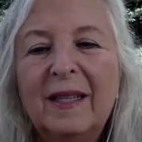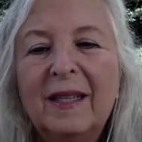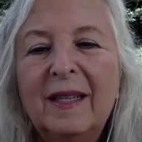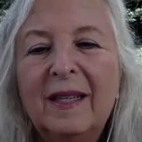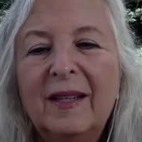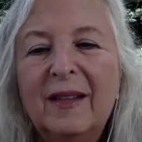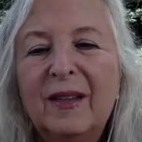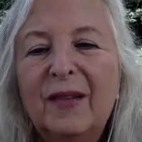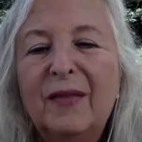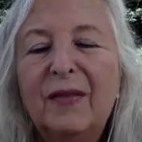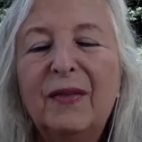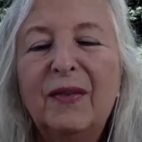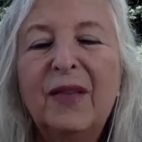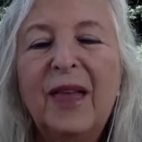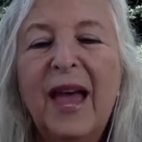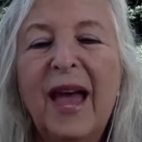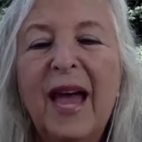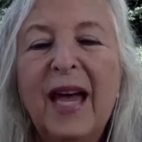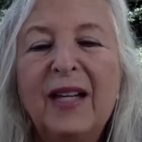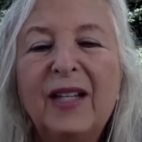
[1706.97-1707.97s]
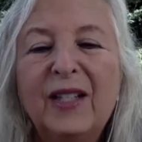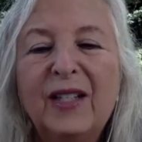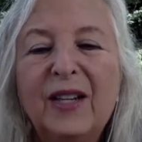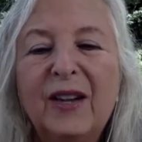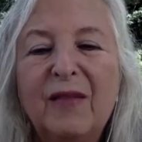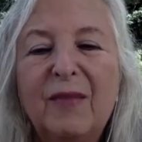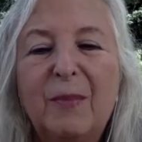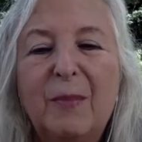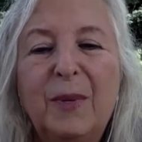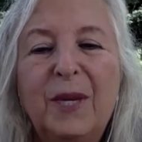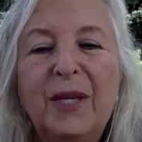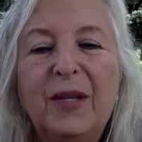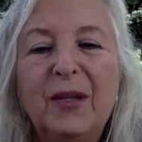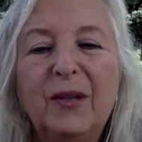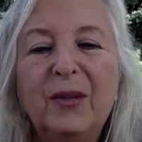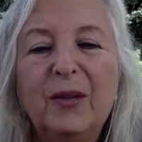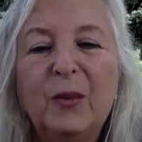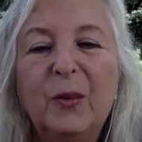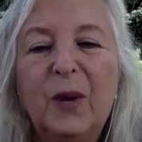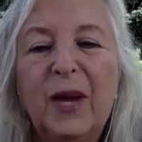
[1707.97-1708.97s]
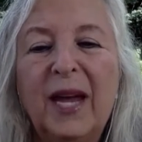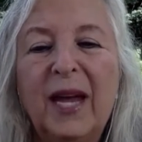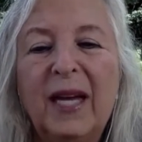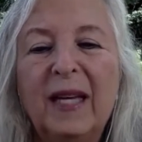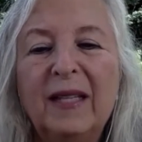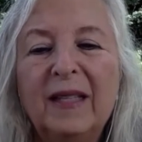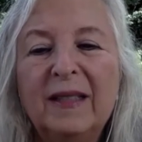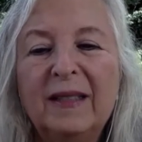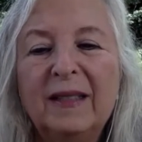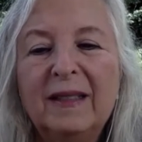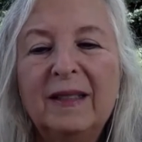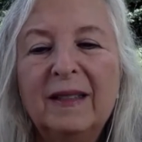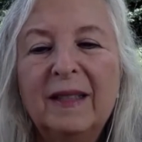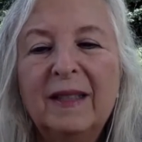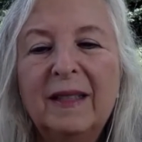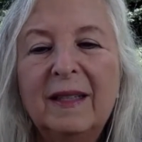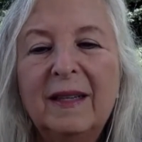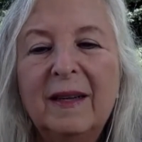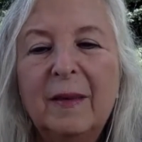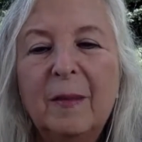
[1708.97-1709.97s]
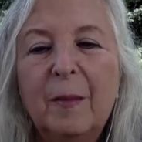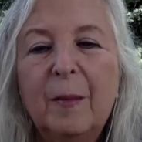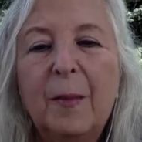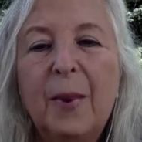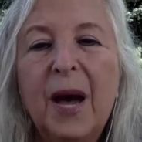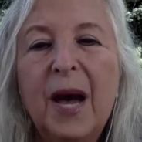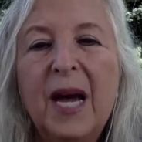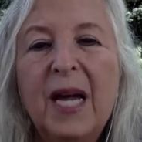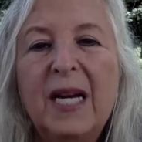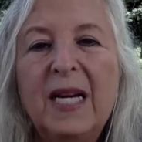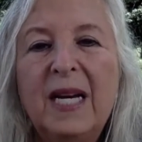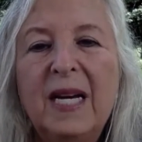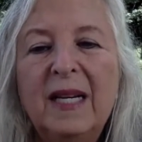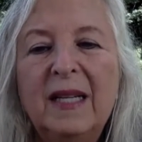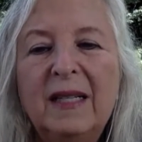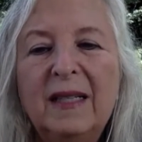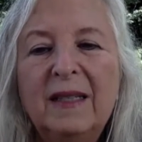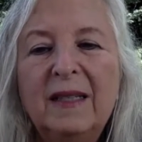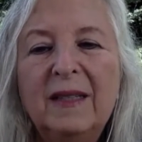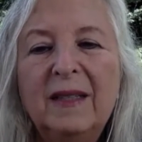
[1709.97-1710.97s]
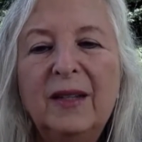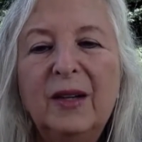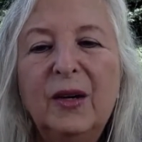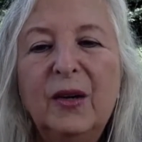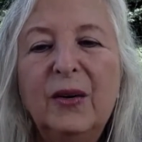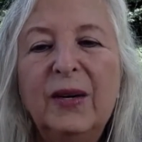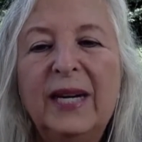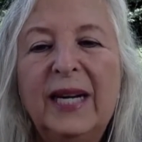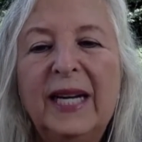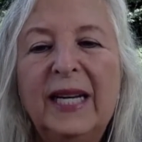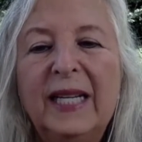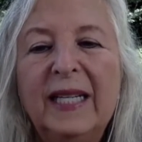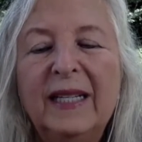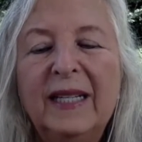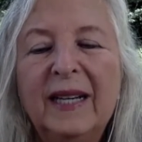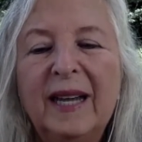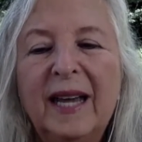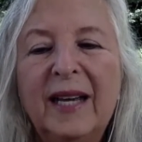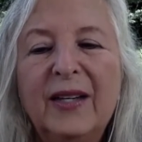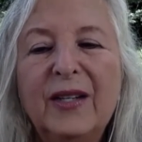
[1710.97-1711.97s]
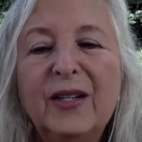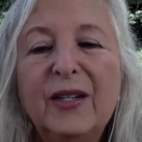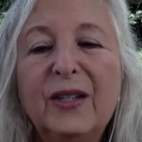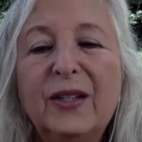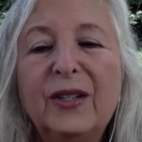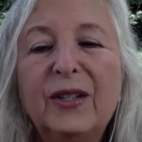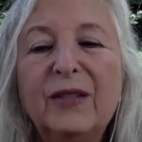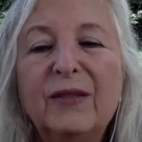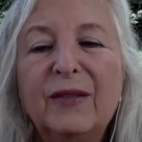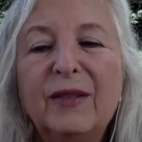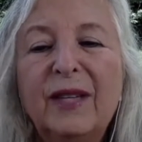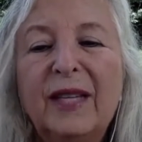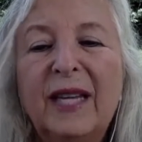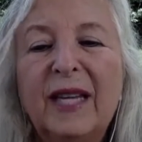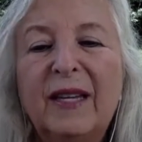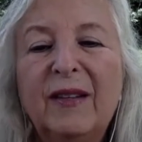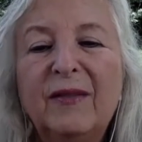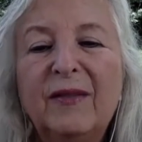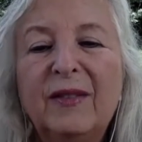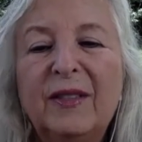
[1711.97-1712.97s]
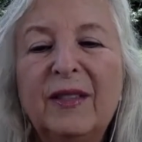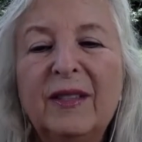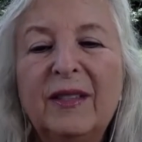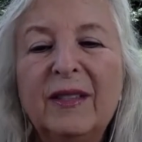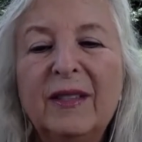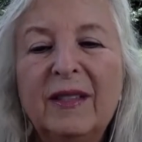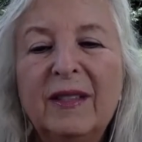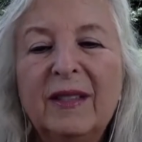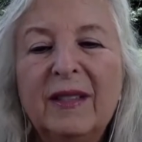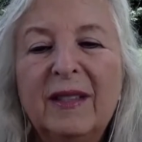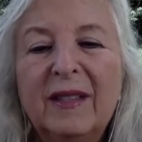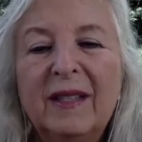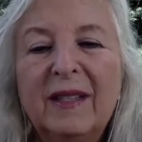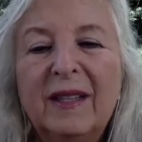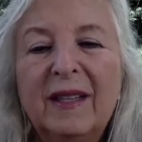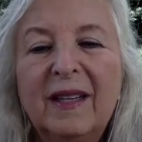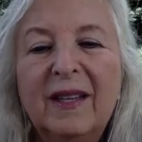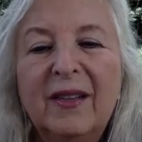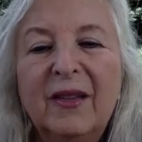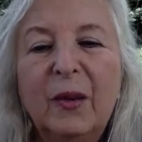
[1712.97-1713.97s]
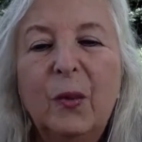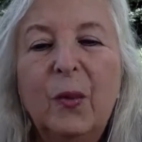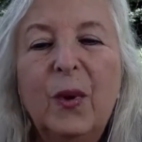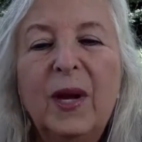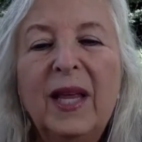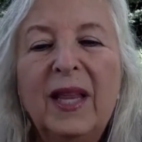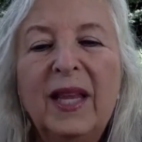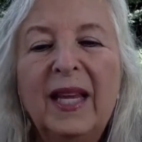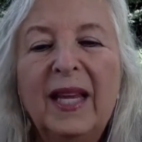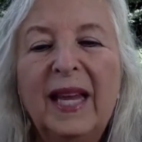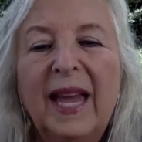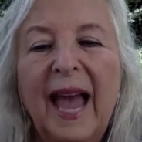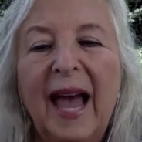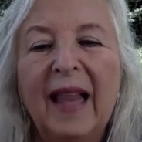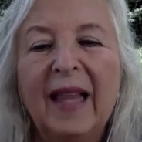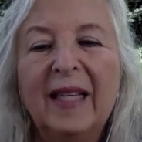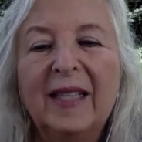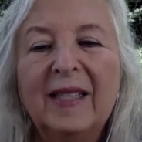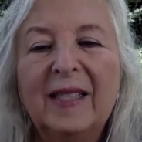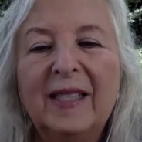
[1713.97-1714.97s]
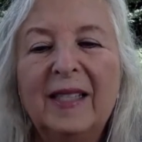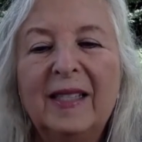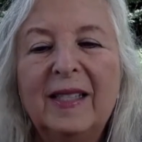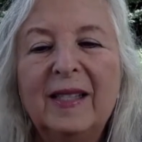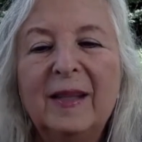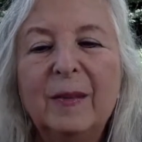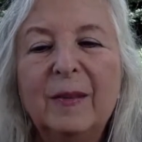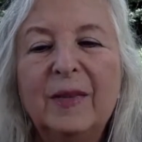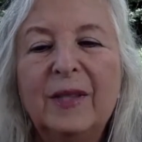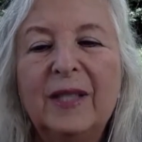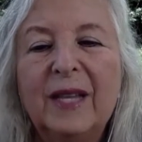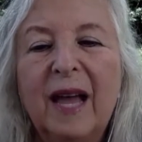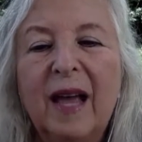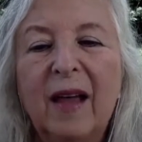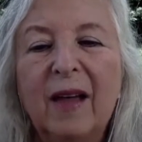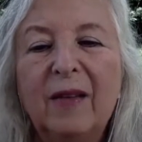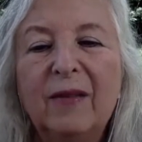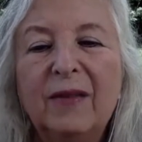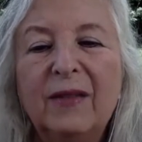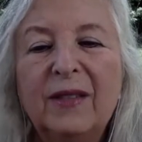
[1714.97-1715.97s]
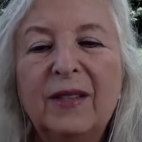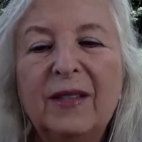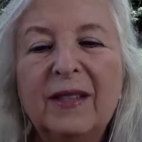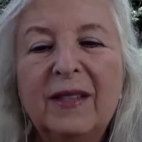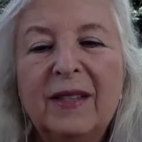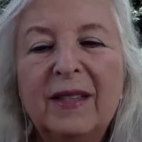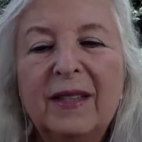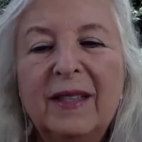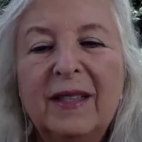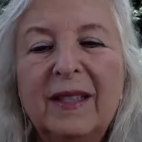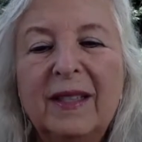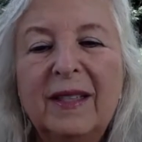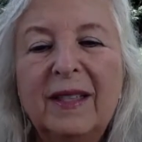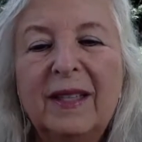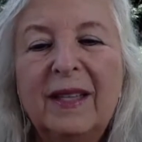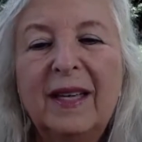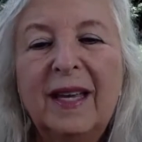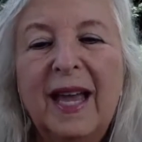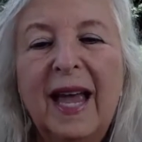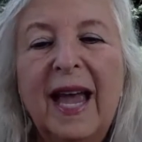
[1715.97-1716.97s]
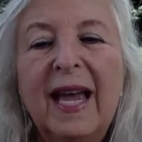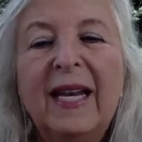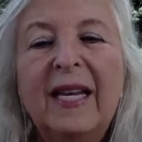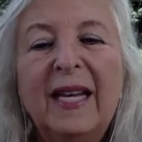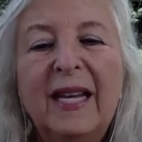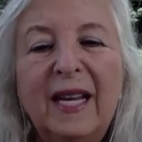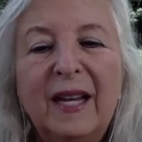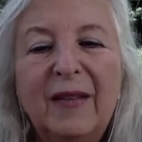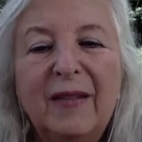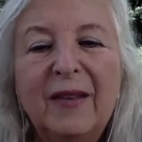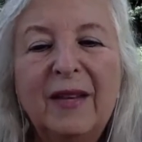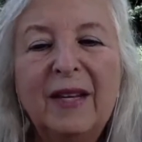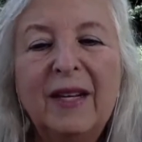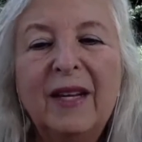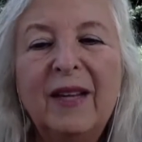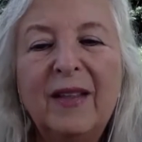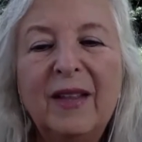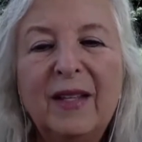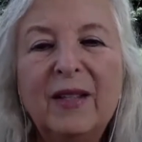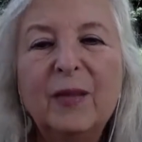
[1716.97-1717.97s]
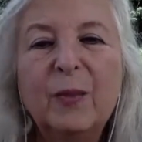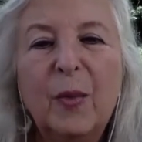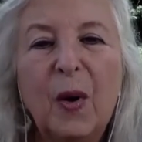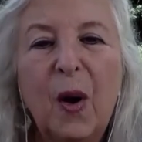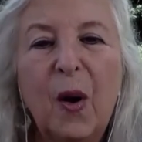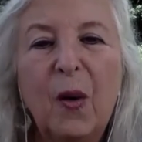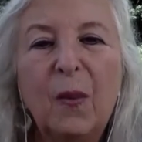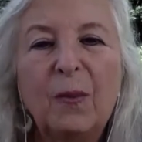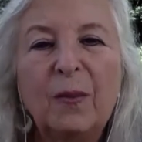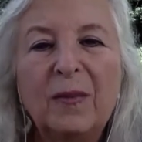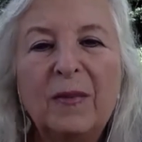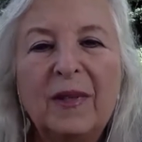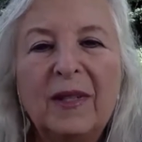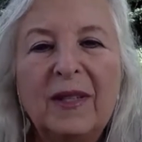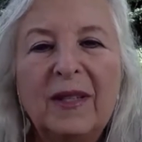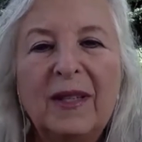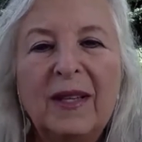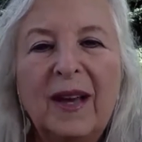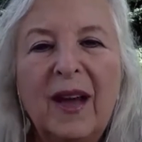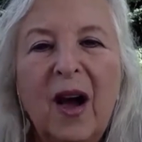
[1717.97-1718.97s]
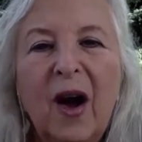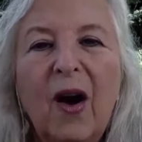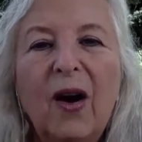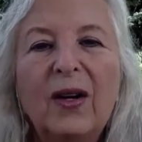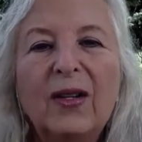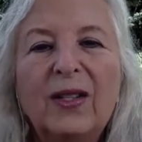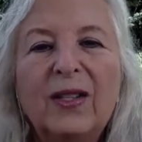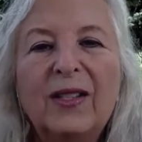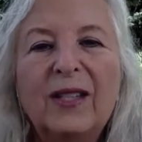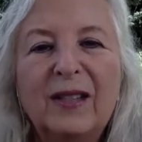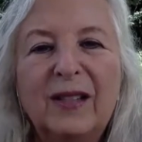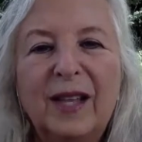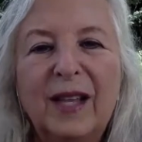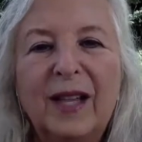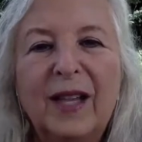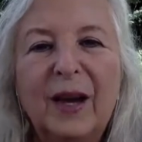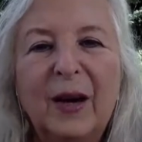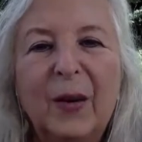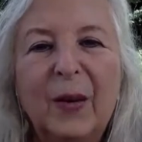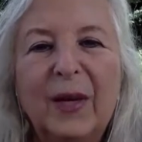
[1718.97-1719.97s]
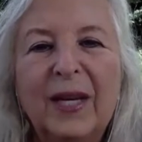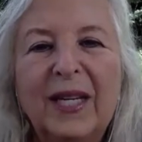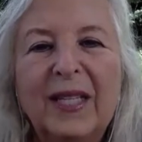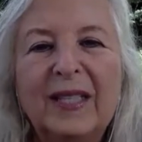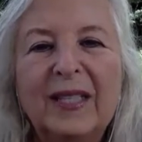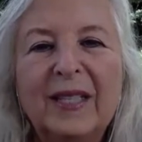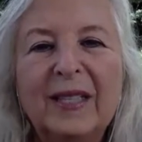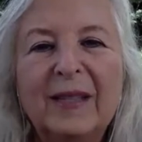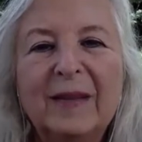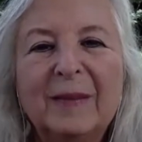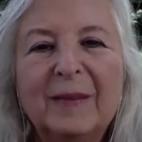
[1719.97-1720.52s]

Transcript: The flash of beetle's wing, bud, green, and turn of leaves, the wheeling galaxies themselves, and even this poem are soliloquies.